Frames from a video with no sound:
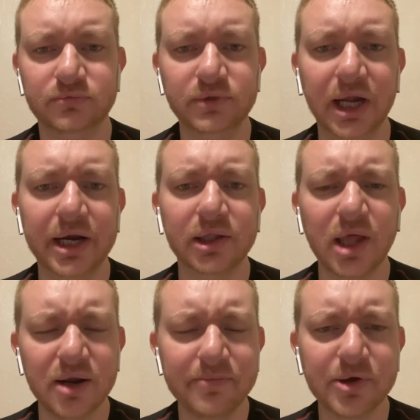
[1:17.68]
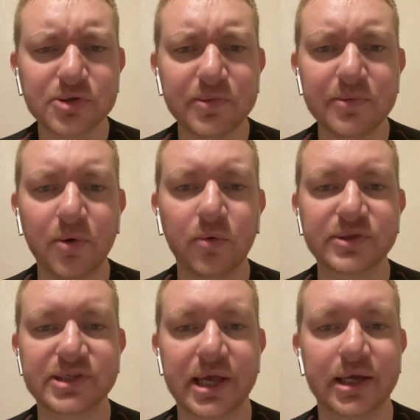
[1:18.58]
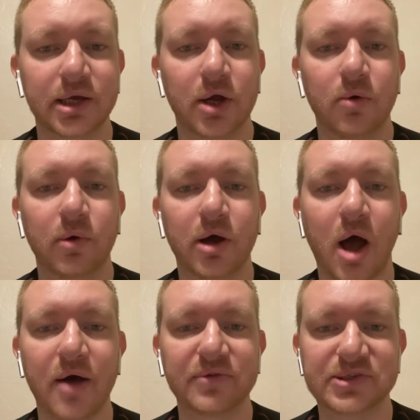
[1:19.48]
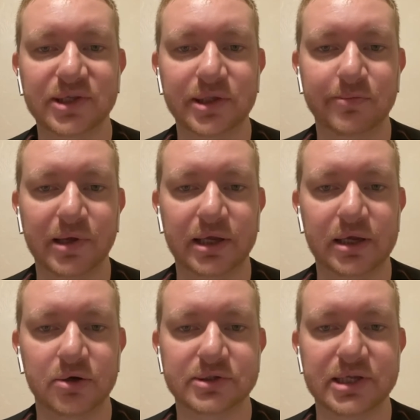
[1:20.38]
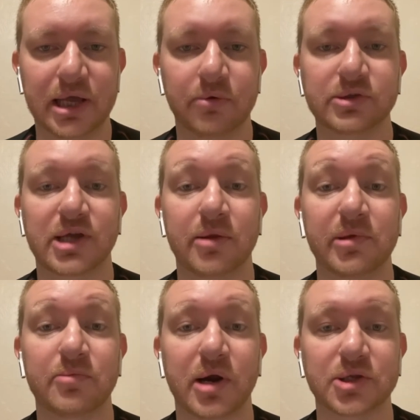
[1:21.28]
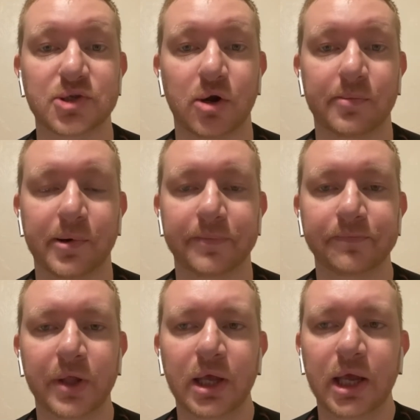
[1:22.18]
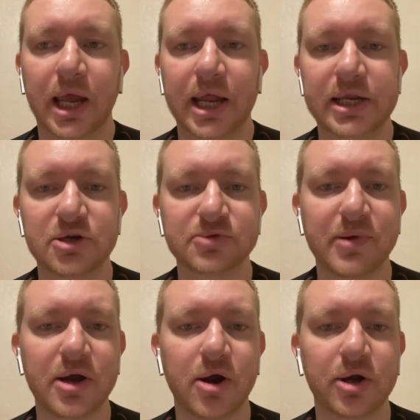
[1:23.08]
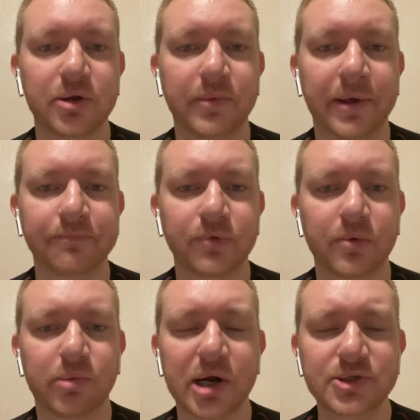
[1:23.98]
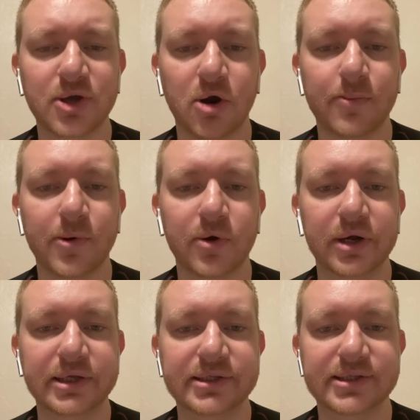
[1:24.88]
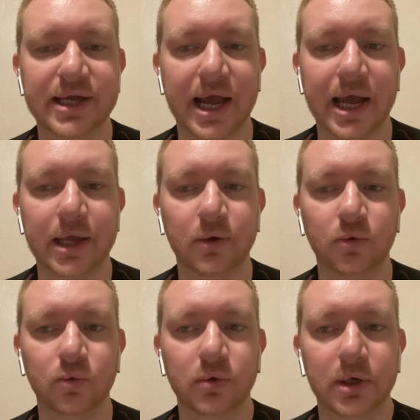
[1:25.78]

And most people would say, well, obviously the pick here today was going to be Bryce Harper. And here's my argument. Bryce Harper is a guy who